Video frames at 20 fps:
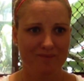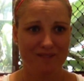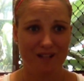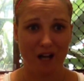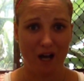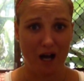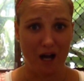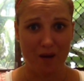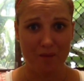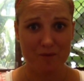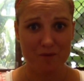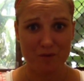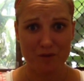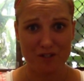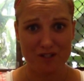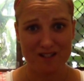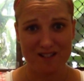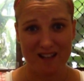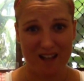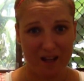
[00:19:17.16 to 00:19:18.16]
carbs.
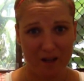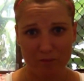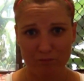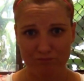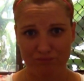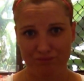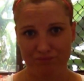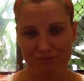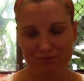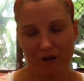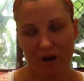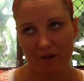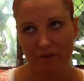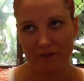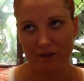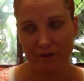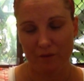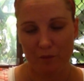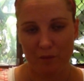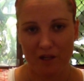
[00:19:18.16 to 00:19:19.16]
Would you say? I've
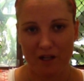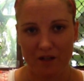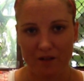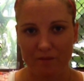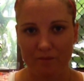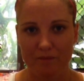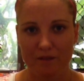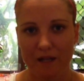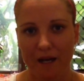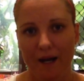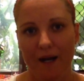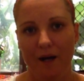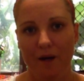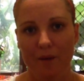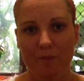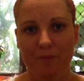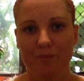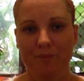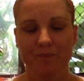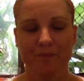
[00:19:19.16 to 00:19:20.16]
never been a
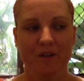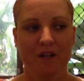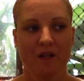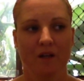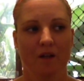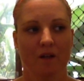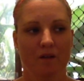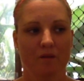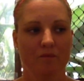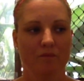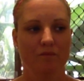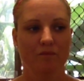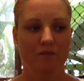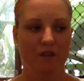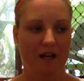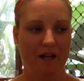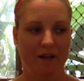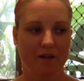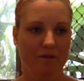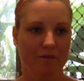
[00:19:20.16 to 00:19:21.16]
carb,
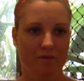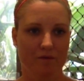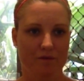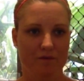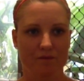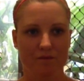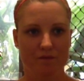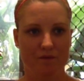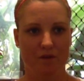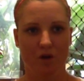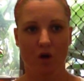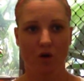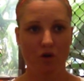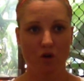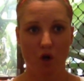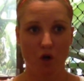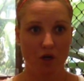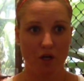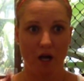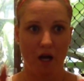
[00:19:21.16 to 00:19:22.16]
like a
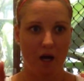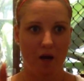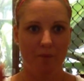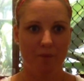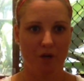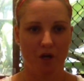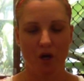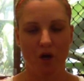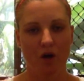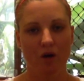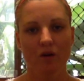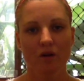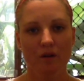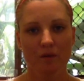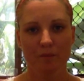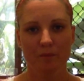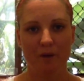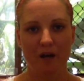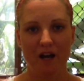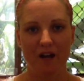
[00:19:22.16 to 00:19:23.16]
no carb girl,
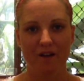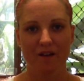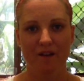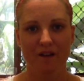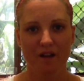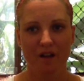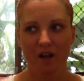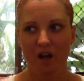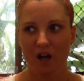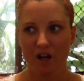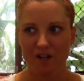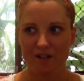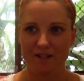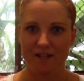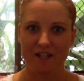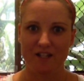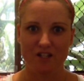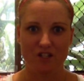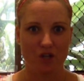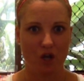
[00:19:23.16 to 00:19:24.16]
but I just
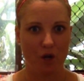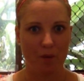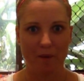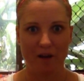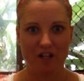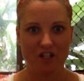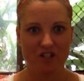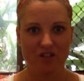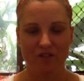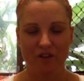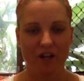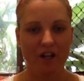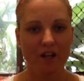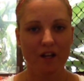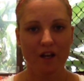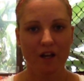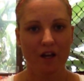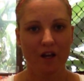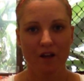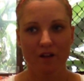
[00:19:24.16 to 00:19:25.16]
eat so much of it.
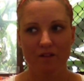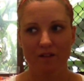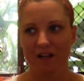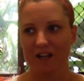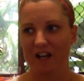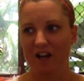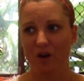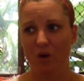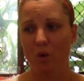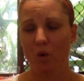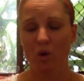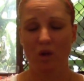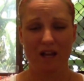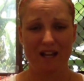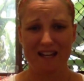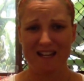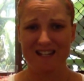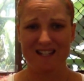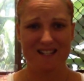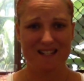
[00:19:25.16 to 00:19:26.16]
Like all
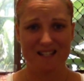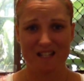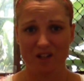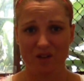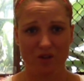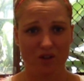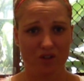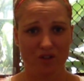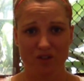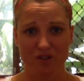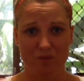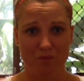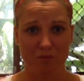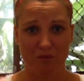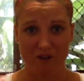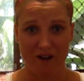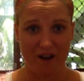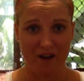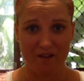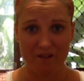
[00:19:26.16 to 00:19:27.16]
I eat is cereal and
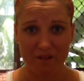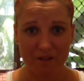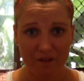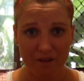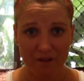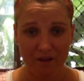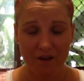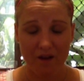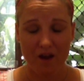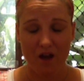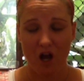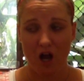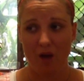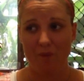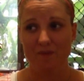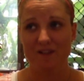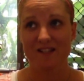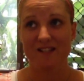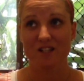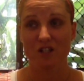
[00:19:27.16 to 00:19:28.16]
bread.
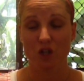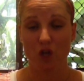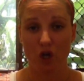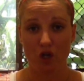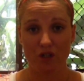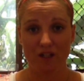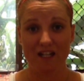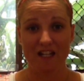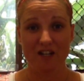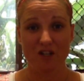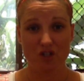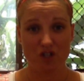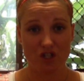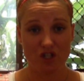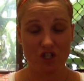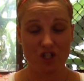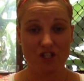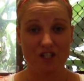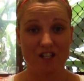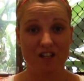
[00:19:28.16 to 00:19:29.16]
I'm slowly
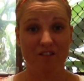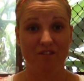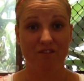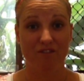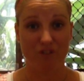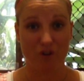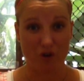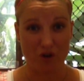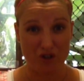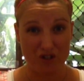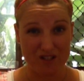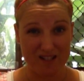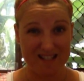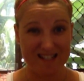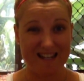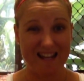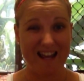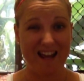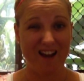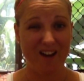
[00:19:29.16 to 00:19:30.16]
introducing
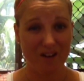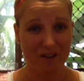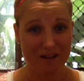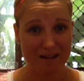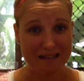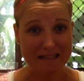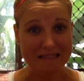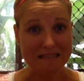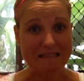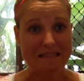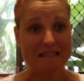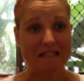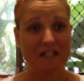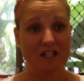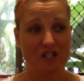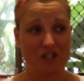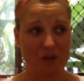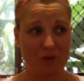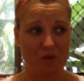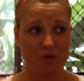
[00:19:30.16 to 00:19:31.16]
fruits now
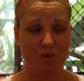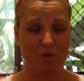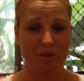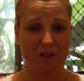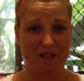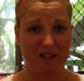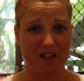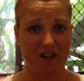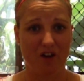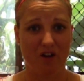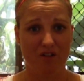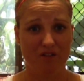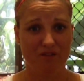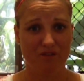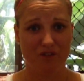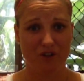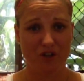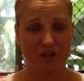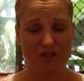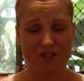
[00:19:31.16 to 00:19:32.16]
because I was really off
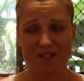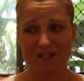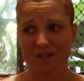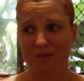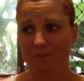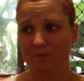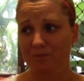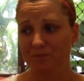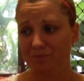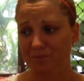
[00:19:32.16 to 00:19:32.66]
fruits